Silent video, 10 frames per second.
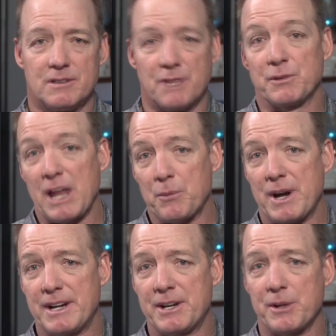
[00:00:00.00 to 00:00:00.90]
If you like what I
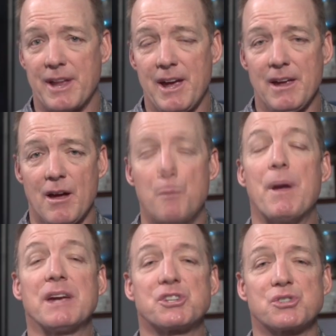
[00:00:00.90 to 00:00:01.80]
did here today,
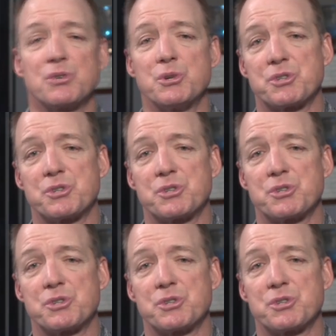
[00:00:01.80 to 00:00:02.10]
make sure you